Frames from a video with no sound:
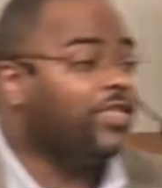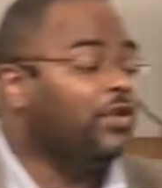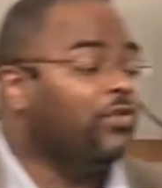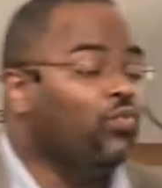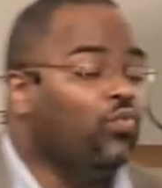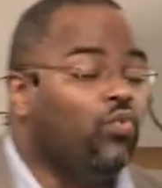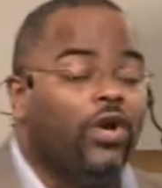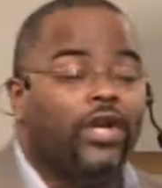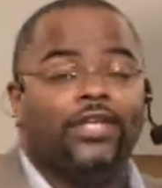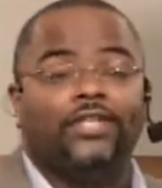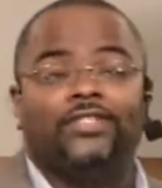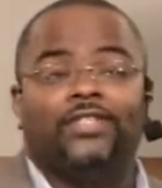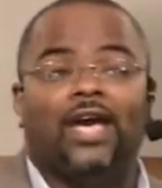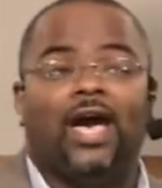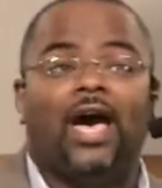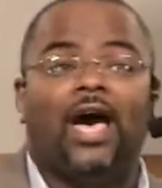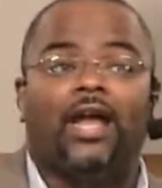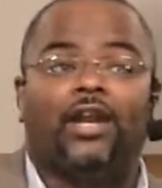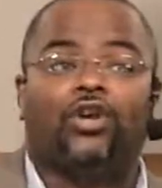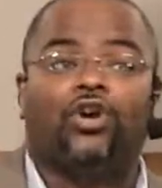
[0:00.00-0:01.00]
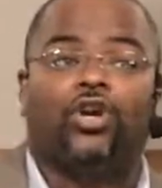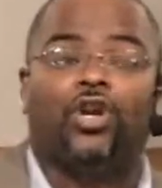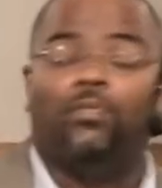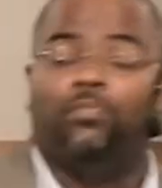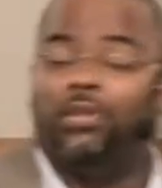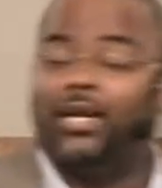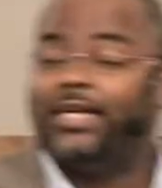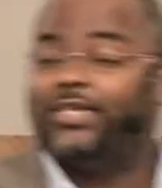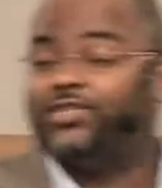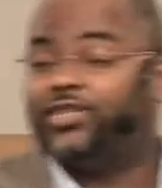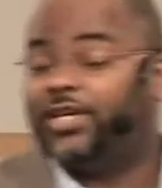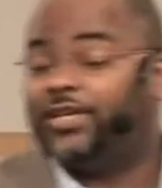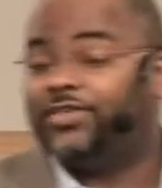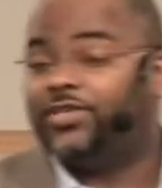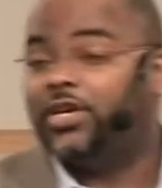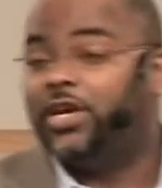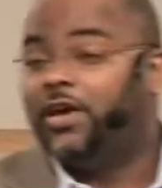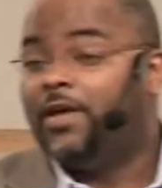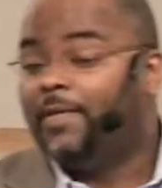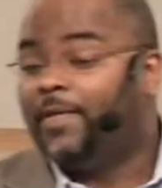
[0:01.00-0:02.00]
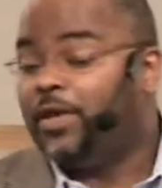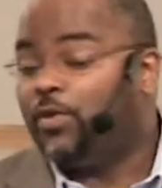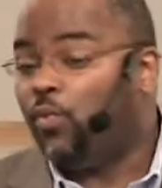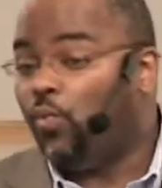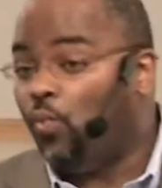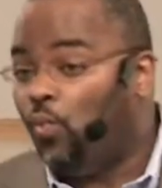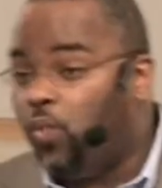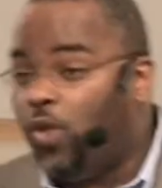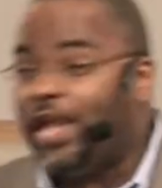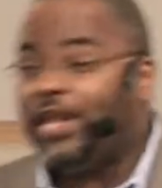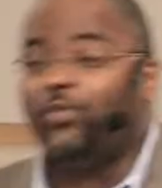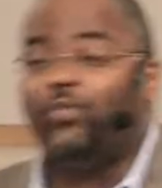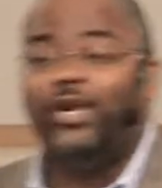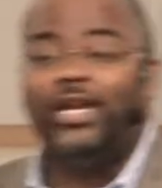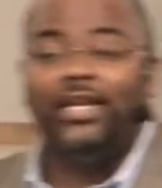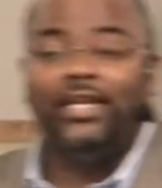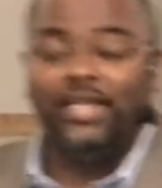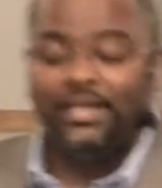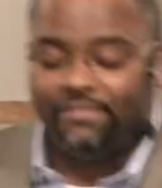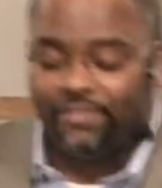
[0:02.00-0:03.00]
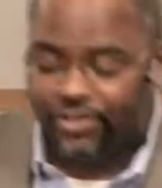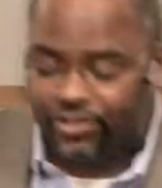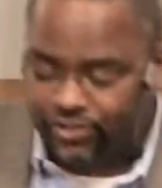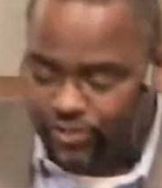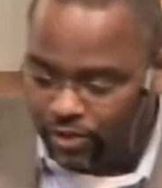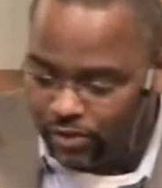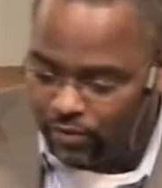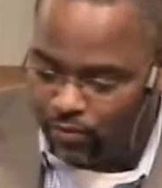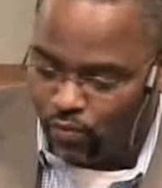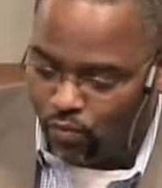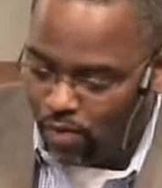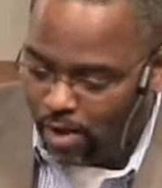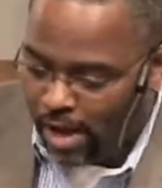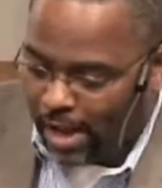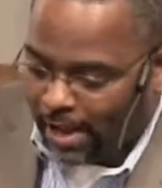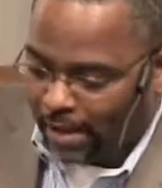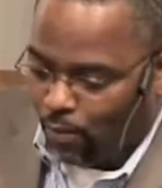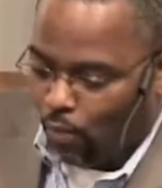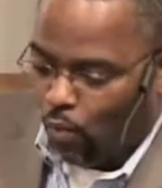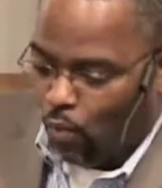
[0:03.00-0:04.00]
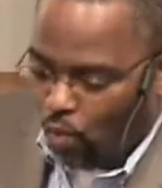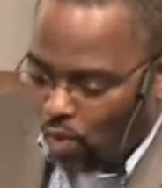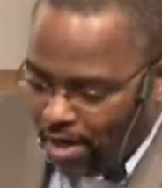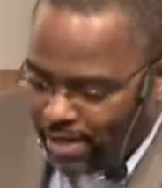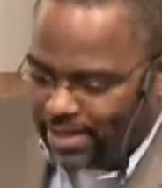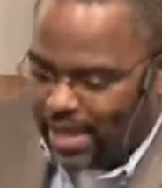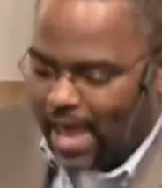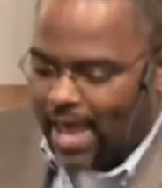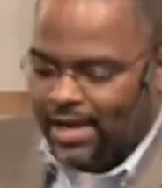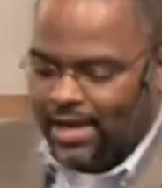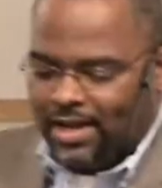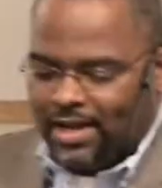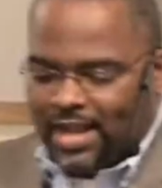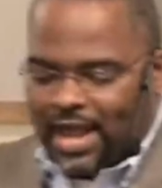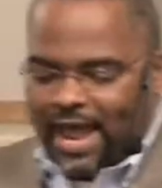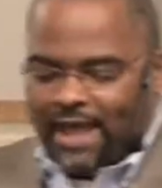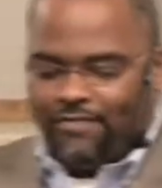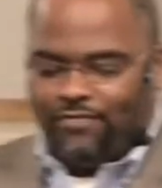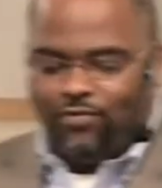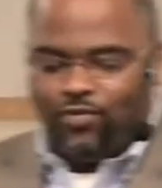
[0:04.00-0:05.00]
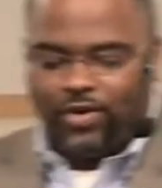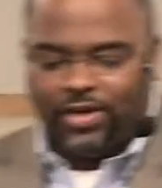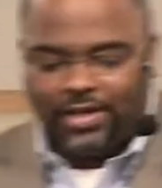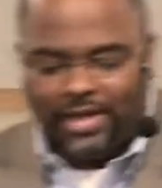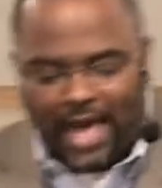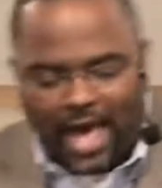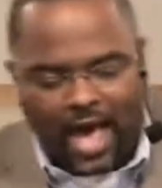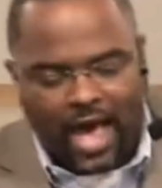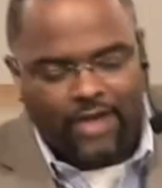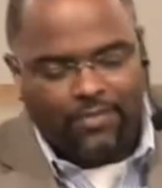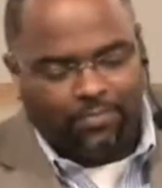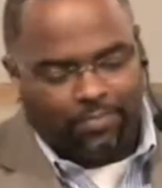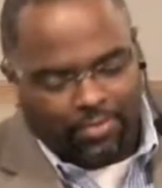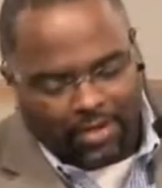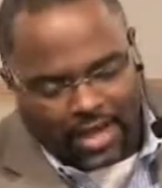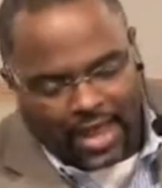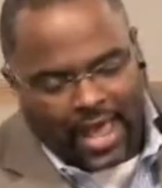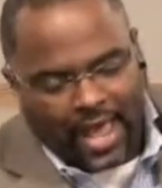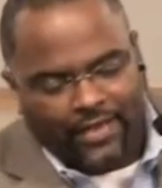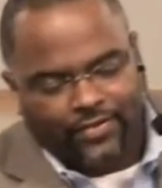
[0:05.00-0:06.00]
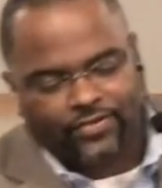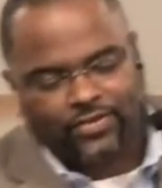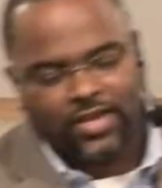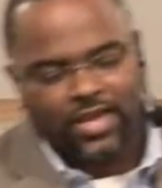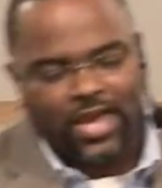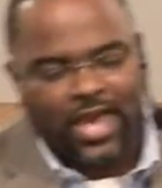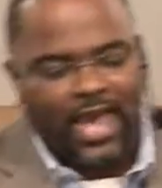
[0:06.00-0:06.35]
and what is God going to bless us when we live a certain way. What kind of life would God bless?